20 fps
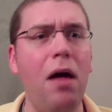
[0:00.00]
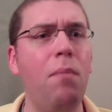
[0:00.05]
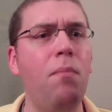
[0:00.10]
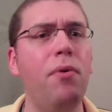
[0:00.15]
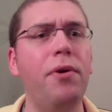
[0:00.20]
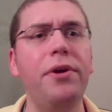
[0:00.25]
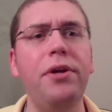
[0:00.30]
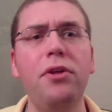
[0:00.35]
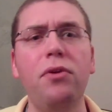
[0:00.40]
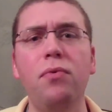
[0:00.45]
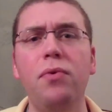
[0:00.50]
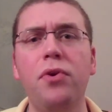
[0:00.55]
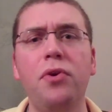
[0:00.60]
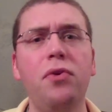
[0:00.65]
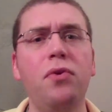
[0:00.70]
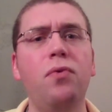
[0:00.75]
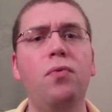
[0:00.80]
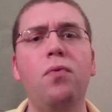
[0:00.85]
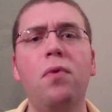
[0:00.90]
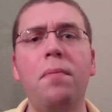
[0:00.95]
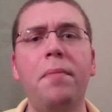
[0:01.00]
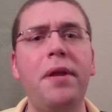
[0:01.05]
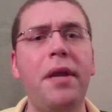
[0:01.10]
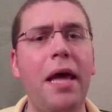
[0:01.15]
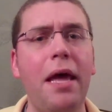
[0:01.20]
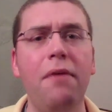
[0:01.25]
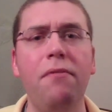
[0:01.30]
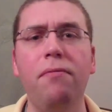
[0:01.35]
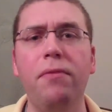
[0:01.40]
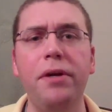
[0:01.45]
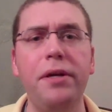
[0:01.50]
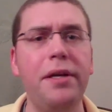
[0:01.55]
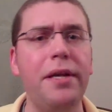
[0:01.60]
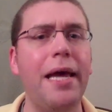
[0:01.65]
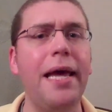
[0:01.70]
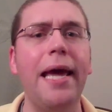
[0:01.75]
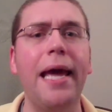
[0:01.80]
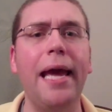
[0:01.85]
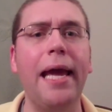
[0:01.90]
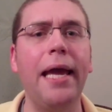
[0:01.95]
I'll bring you a new woman every
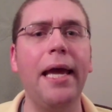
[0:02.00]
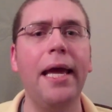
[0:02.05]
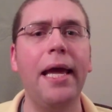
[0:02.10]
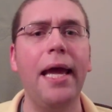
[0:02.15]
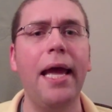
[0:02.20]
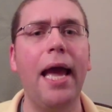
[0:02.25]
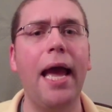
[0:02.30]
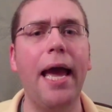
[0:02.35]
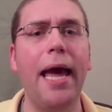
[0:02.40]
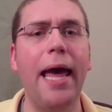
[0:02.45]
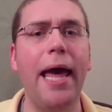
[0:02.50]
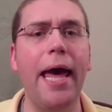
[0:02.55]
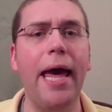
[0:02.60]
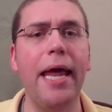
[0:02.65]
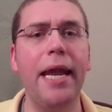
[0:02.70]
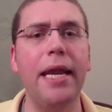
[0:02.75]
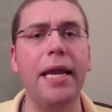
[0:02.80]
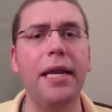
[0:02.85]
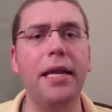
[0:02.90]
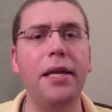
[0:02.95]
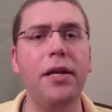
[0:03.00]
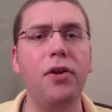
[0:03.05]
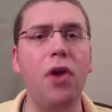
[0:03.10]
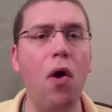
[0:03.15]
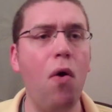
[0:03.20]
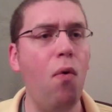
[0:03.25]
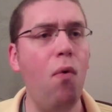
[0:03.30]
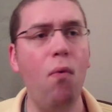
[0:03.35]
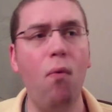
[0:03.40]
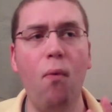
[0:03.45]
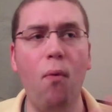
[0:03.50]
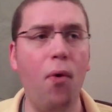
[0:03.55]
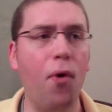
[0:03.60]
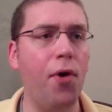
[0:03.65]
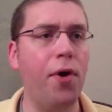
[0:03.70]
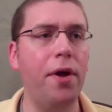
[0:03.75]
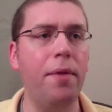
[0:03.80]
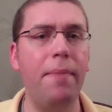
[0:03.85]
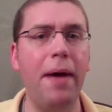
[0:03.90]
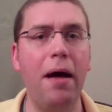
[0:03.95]
day. And don't
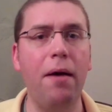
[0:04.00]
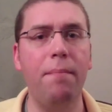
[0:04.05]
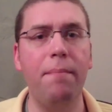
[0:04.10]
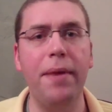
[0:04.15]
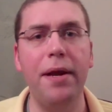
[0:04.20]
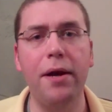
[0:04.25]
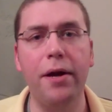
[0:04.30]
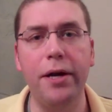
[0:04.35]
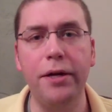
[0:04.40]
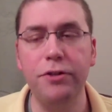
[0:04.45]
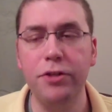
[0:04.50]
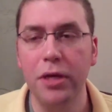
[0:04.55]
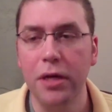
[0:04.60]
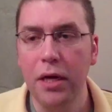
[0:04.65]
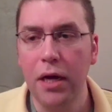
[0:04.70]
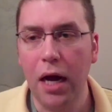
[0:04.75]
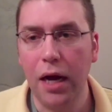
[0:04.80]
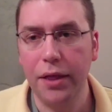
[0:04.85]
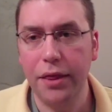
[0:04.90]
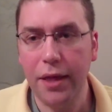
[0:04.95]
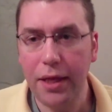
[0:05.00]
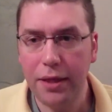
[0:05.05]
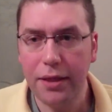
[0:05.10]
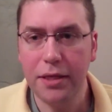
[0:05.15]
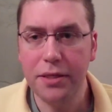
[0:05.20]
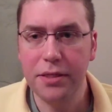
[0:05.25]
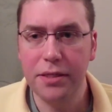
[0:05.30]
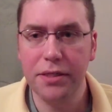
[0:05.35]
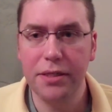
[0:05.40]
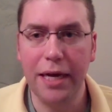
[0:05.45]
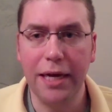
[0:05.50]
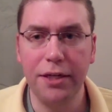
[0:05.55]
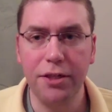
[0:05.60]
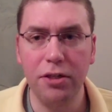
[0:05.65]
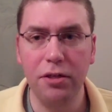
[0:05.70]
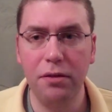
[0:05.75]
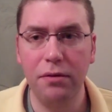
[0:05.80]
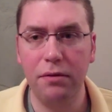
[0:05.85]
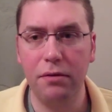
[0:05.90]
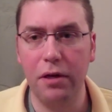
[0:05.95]
worry about marriage. I think this is
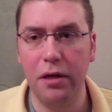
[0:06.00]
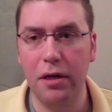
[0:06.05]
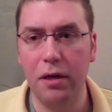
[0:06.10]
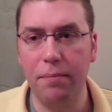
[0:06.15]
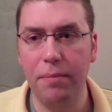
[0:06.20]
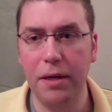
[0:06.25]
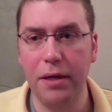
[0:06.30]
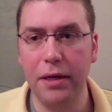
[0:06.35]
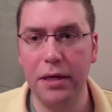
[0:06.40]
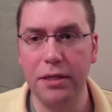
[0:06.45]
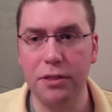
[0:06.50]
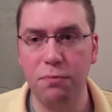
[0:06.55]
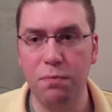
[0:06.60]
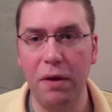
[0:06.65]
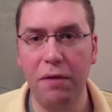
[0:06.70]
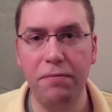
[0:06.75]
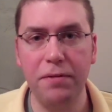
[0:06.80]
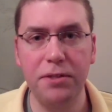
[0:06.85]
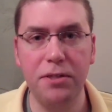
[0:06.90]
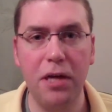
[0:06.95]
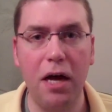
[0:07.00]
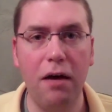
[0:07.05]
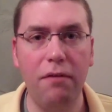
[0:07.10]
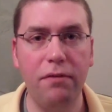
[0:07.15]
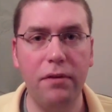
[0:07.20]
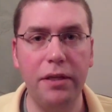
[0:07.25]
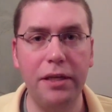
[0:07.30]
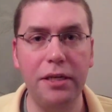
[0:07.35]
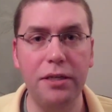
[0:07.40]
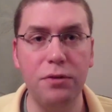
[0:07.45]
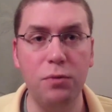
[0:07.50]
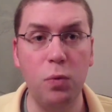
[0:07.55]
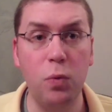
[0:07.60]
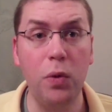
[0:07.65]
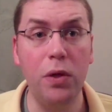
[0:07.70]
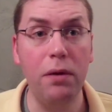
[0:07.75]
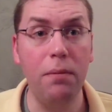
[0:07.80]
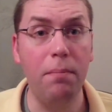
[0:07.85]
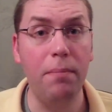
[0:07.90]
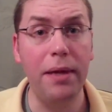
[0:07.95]
actually uh, because Mephistopheles
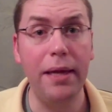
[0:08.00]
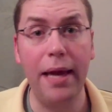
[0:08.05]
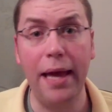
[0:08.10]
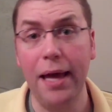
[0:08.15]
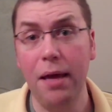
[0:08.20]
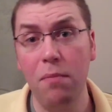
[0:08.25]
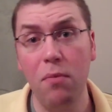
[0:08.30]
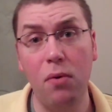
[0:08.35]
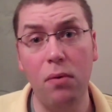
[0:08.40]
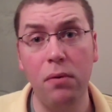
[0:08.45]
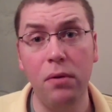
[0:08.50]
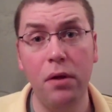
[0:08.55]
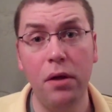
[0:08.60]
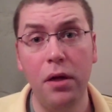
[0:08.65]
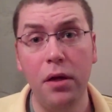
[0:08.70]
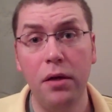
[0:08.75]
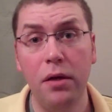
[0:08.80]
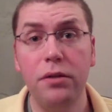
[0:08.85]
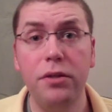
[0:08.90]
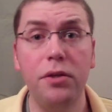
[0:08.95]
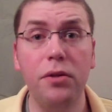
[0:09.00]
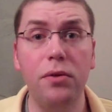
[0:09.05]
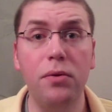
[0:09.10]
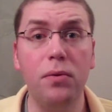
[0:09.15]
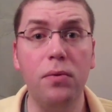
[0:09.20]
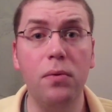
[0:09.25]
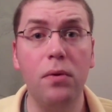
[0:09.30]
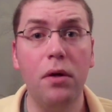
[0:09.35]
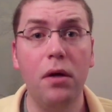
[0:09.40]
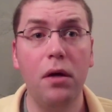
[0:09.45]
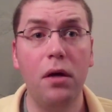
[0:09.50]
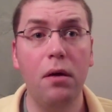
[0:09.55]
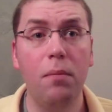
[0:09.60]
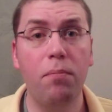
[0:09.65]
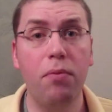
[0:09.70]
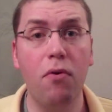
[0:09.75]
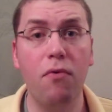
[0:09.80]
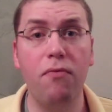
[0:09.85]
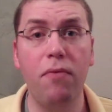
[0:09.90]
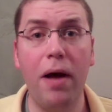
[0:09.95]
wouldn't be able to
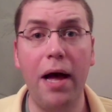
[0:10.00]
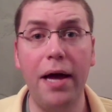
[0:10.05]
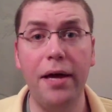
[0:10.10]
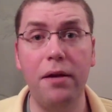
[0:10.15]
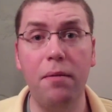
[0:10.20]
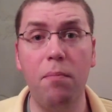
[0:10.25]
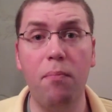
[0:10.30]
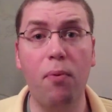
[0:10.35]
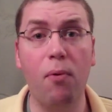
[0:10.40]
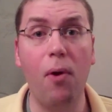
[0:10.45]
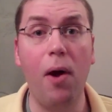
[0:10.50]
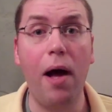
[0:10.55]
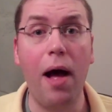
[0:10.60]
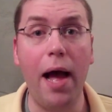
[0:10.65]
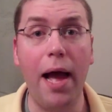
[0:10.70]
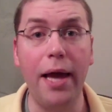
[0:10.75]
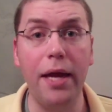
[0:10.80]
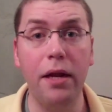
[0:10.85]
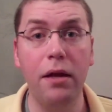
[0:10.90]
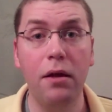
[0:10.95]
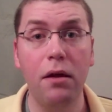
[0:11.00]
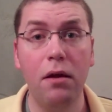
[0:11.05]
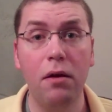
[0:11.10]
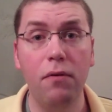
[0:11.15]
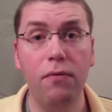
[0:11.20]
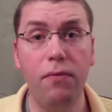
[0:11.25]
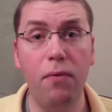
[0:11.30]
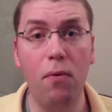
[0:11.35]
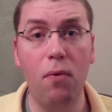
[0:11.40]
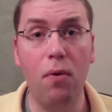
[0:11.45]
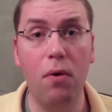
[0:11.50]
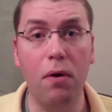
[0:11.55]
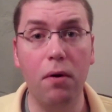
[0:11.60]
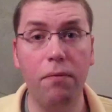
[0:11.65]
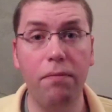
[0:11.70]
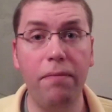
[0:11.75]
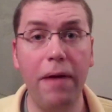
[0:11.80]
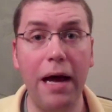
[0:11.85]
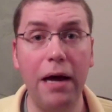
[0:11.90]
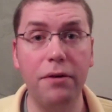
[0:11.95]
provide a bride for
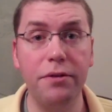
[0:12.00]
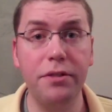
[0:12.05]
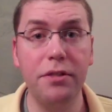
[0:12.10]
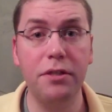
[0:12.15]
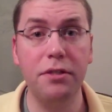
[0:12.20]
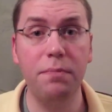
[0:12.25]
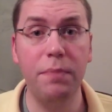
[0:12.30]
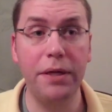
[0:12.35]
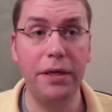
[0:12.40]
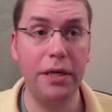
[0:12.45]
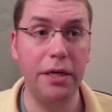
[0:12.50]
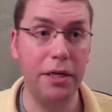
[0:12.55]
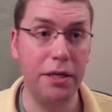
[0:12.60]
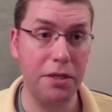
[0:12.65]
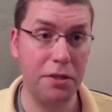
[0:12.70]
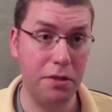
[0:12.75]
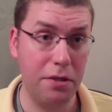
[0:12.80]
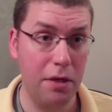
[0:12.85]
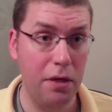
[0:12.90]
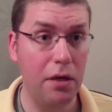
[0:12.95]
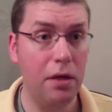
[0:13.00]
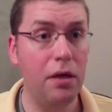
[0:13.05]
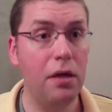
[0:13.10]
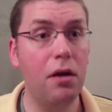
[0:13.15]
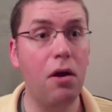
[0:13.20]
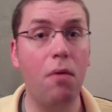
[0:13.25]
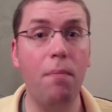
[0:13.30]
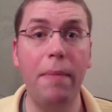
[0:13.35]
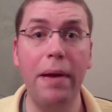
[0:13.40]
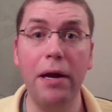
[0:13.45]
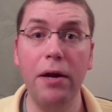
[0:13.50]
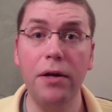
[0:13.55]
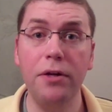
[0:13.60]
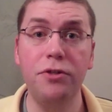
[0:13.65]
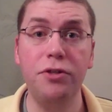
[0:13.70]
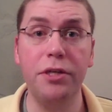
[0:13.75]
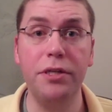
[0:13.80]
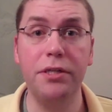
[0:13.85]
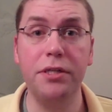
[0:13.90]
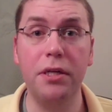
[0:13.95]
Faustus because you know
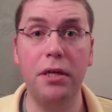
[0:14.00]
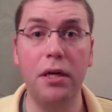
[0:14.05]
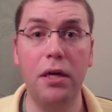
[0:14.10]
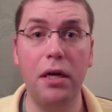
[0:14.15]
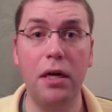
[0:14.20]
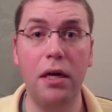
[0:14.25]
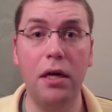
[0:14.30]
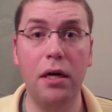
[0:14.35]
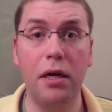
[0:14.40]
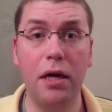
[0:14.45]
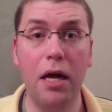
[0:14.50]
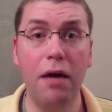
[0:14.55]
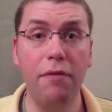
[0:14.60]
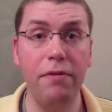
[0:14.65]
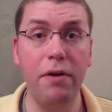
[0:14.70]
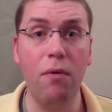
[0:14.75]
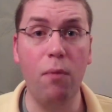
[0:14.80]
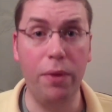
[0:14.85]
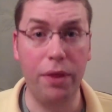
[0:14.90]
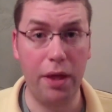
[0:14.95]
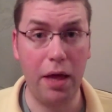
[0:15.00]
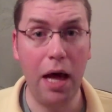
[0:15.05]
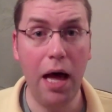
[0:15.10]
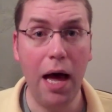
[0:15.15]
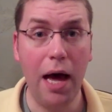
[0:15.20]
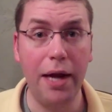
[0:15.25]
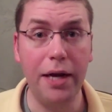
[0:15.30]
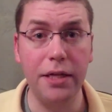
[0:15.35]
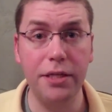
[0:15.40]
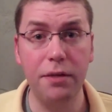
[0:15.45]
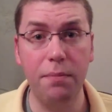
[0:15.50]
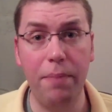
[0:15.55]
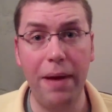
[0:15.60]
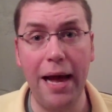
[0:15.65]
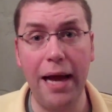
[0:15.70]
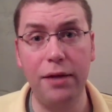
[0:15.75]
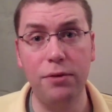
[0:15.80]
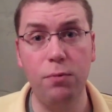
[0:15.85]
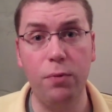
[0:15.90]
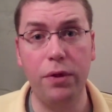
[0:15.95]
marriage is a, a covenant with God. It's a
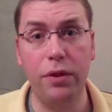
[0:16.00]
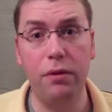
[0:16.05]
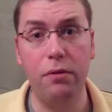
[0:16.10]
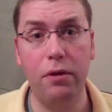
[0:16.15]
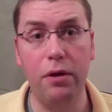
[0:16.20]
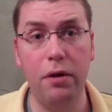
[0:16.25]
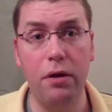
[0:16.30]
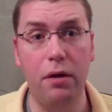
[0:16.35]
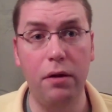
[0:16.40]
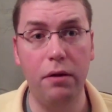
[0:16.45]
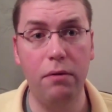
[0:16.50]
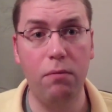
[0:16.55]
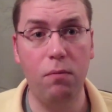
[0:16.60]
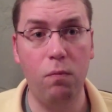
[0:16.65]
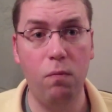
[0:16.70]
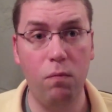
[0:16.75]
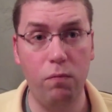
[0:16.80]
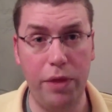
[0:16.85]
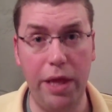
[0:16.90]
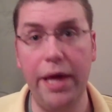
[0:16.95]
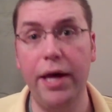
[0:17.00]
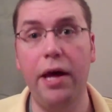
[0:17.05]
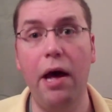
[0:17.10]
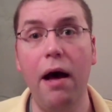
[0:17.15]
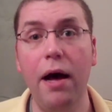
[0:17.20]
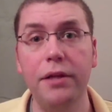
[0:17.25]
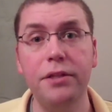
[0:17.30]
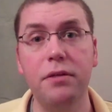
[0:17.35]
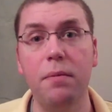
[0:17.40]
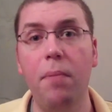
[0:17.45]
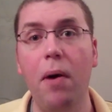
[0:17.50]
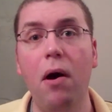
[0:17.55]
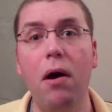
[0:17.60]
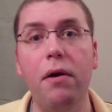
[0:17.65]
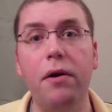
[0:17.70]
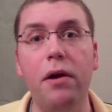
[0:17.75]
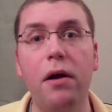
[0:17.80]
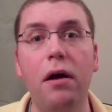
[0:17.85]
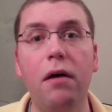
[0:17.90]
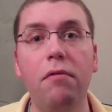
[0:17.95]
pact with uh, that God's a
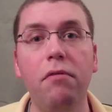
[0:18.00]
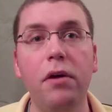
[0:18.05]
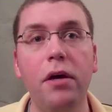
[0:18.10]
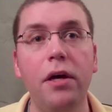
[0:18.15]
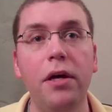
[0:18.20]
part of.